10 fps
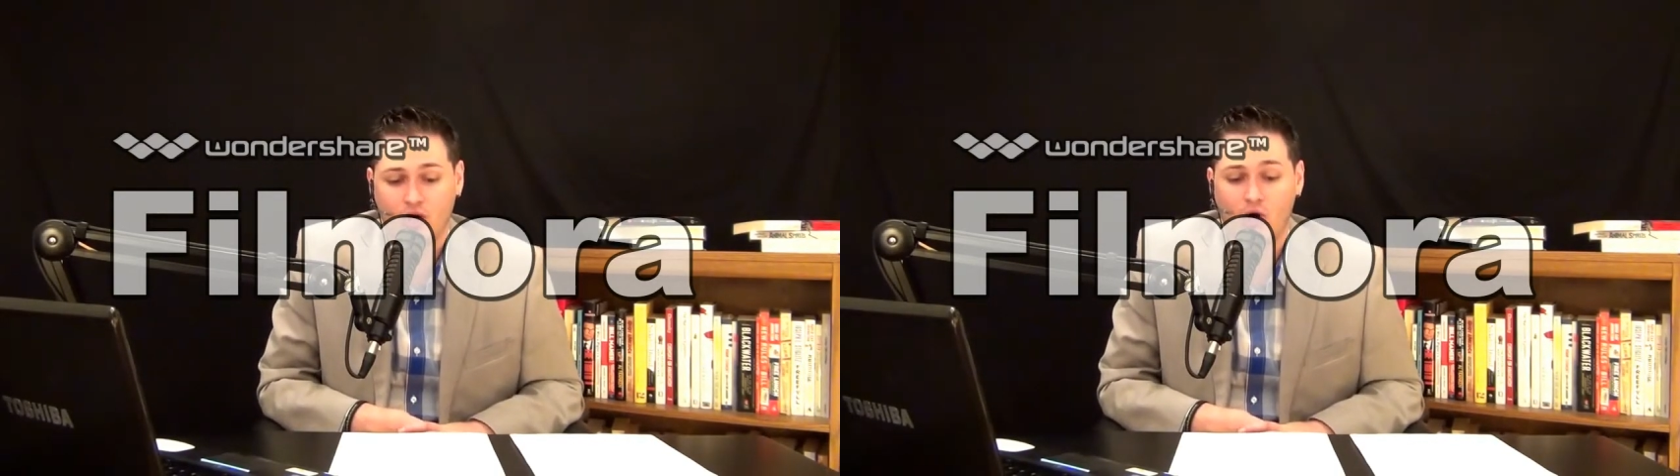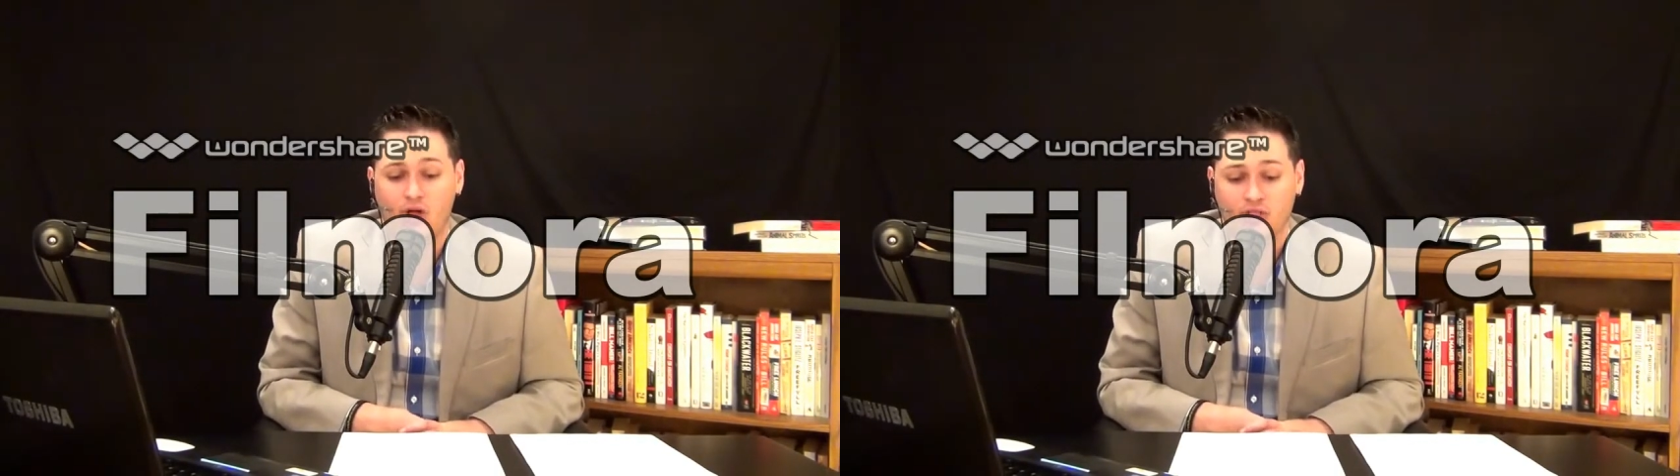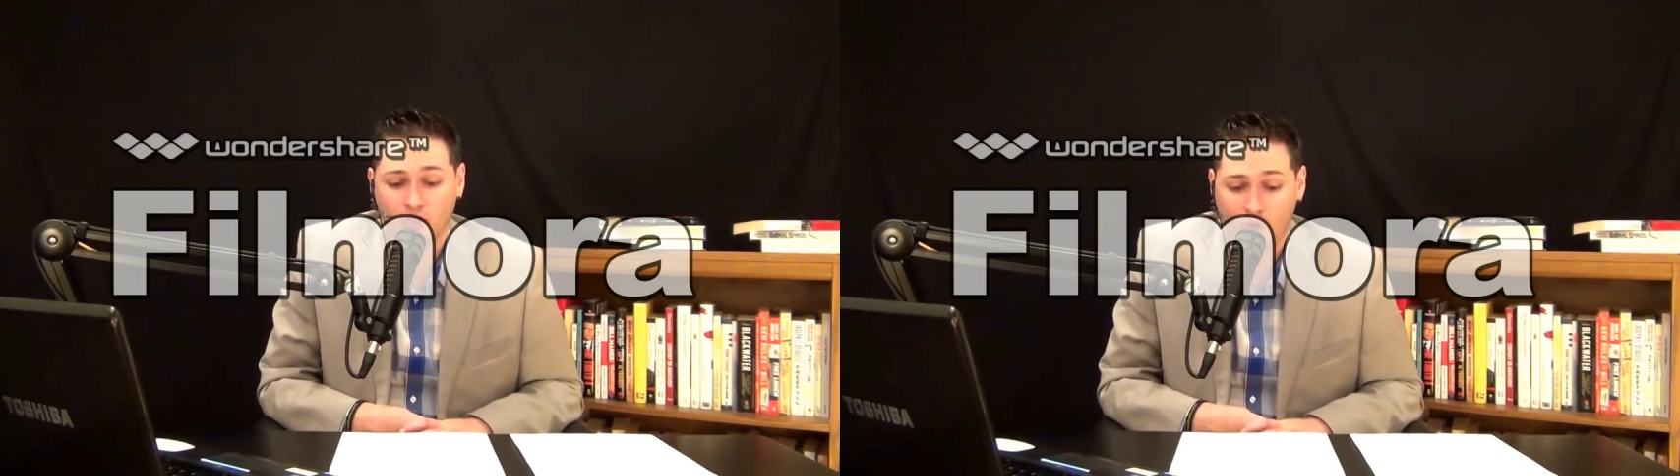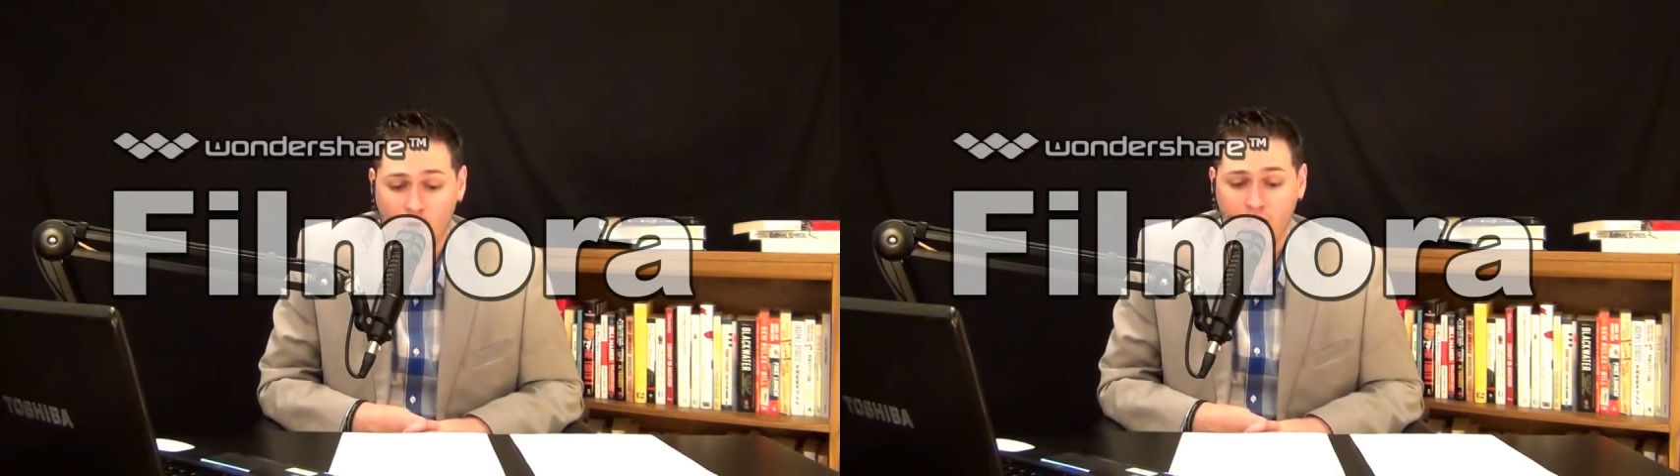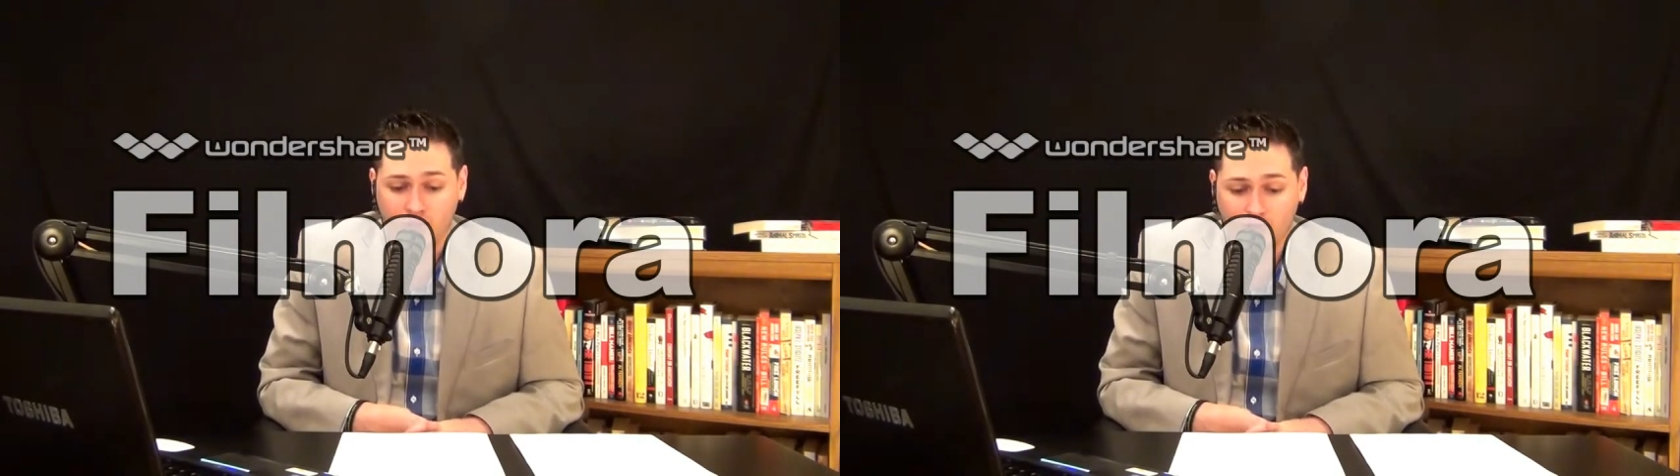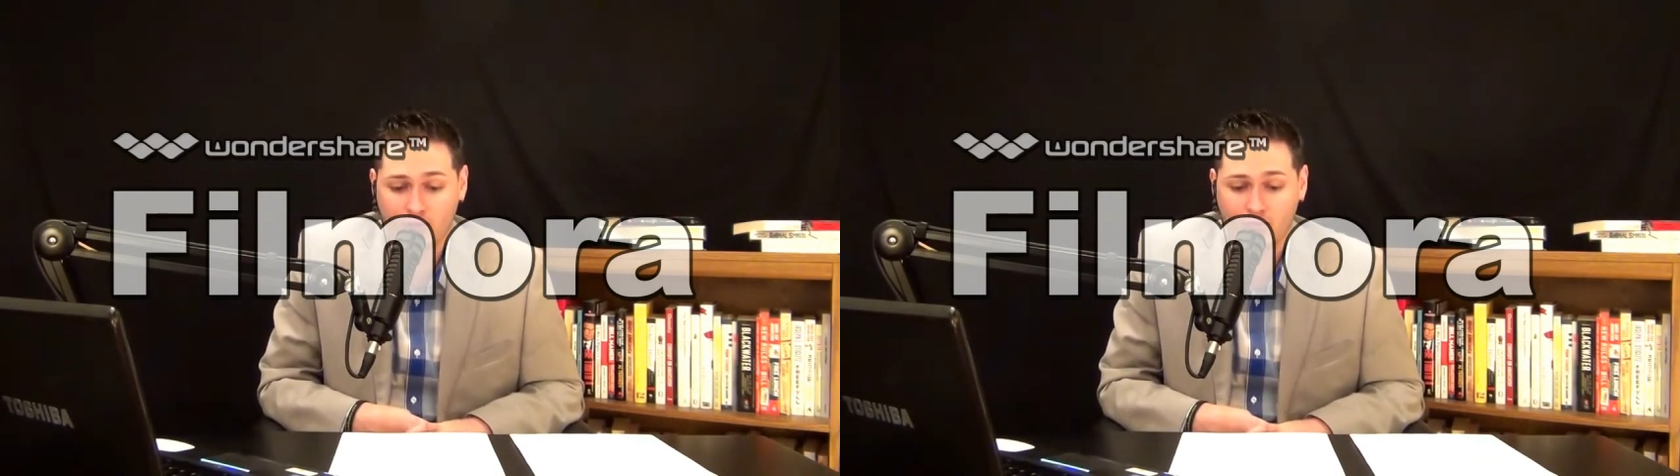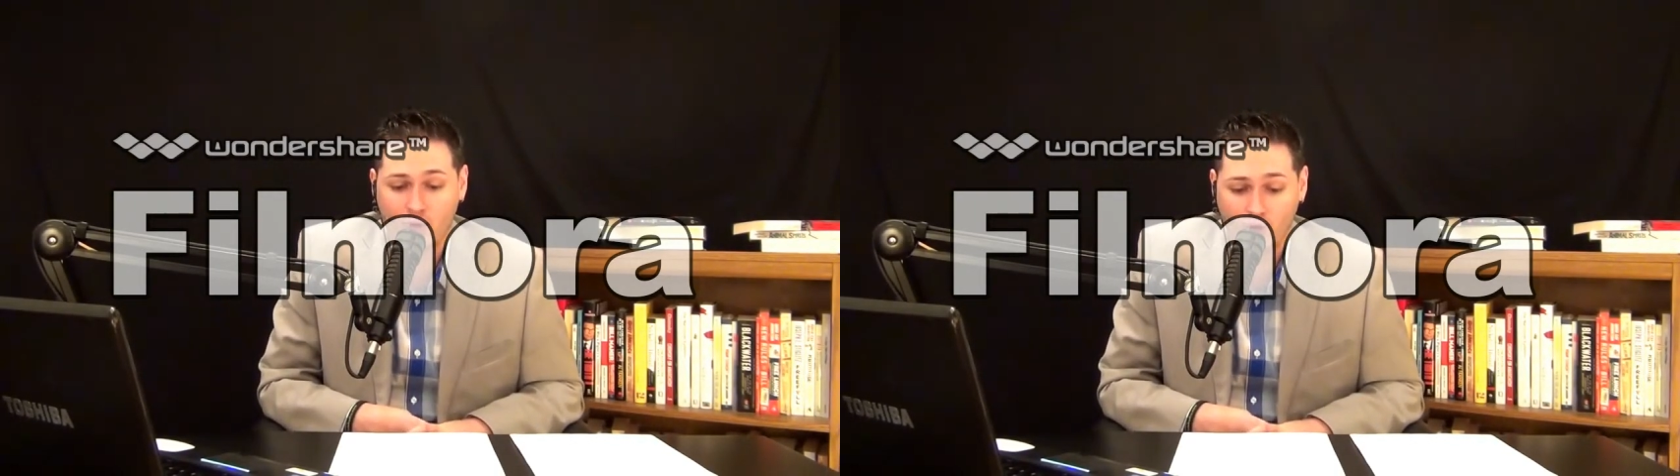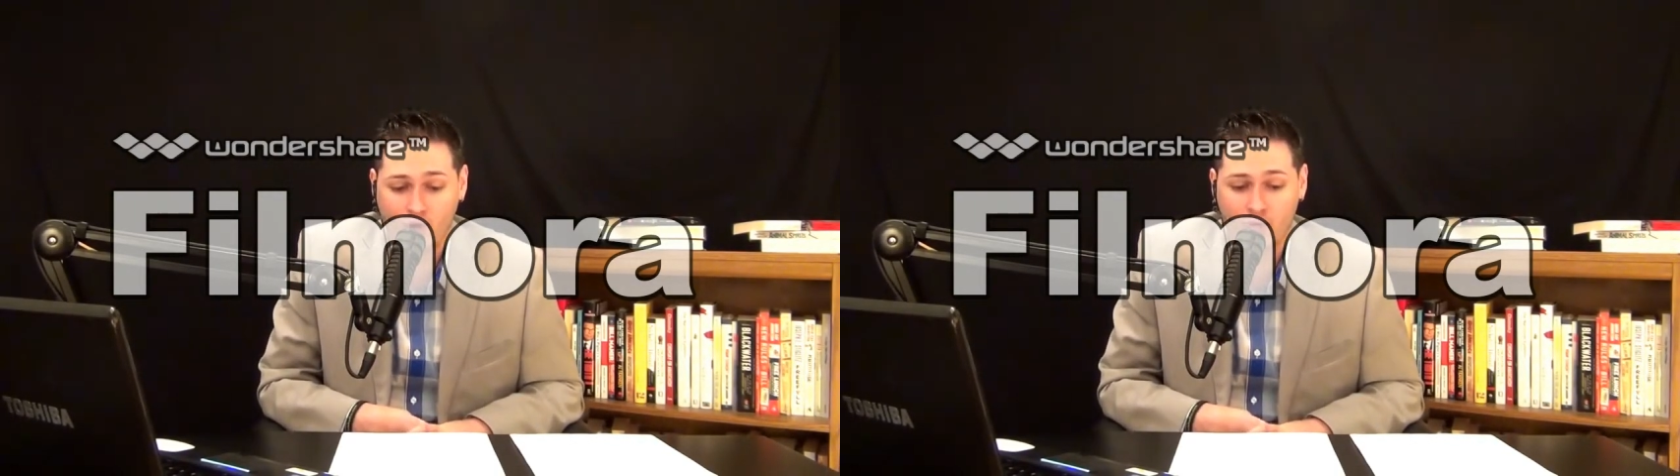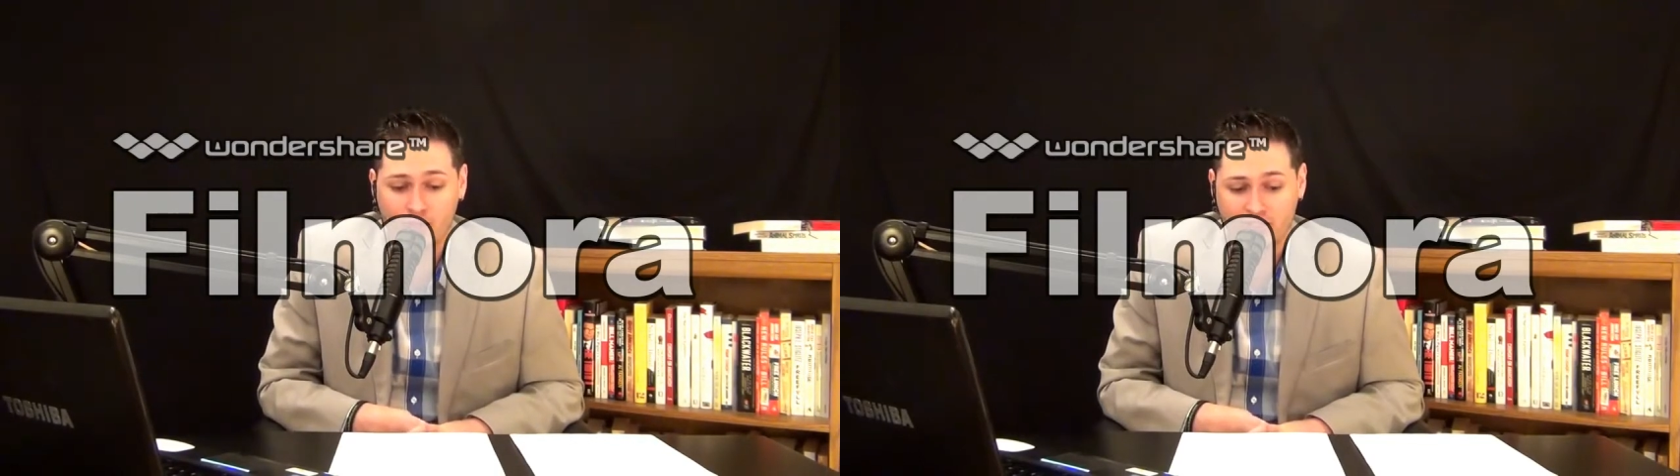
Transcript: cause long-term harm